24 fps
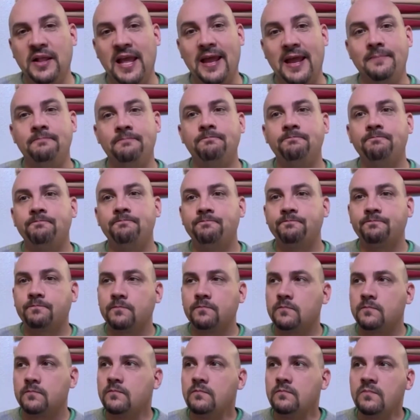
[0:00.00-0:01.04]
plan,
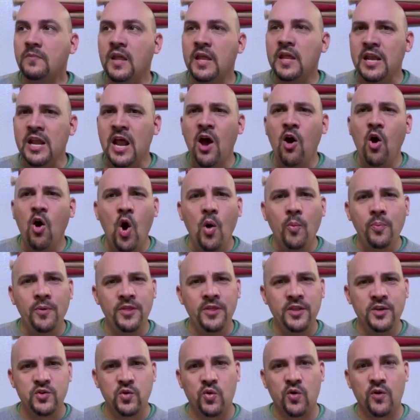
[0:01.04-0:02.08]
you now
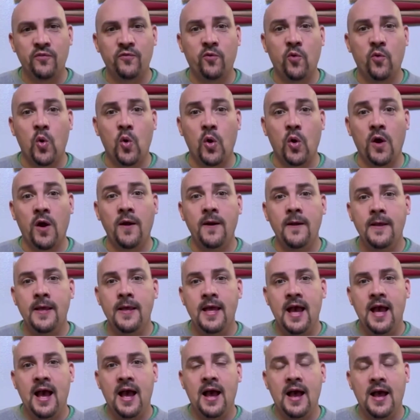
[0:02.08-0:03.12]
open the door for
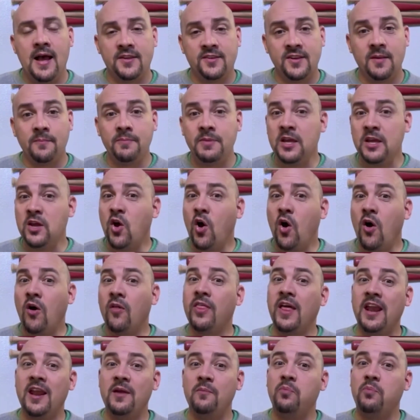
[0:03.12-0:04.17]
something
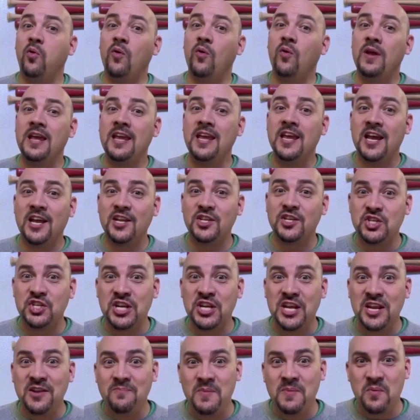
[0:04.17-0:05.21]
called an employee
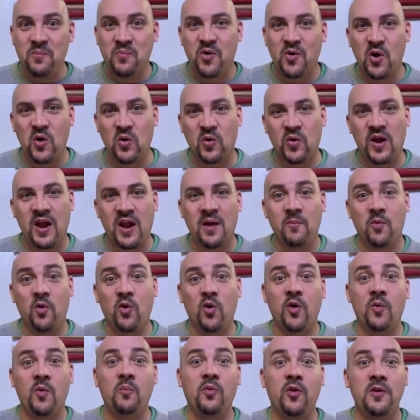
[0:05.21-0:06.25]
achievement program
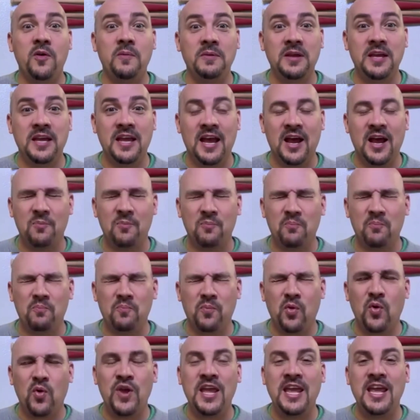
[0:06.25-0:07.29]
or
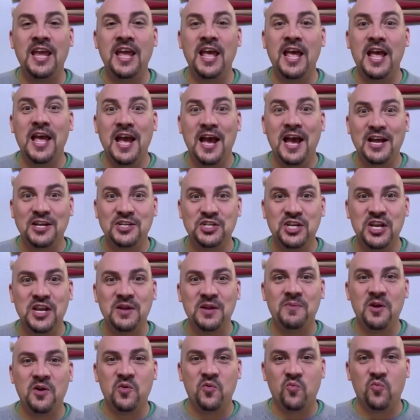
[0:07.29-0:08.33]
employee
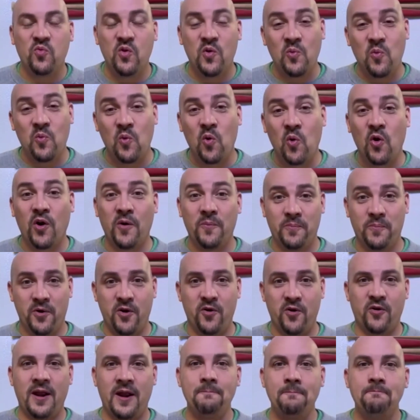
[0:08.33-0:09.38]
achievement reward
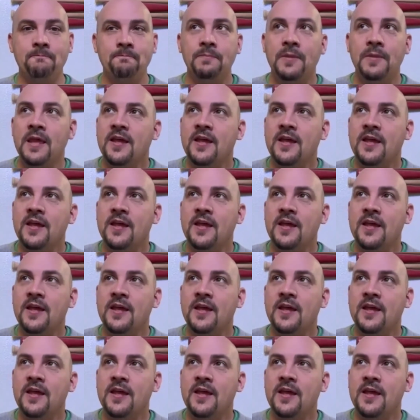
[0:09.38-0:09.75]
program.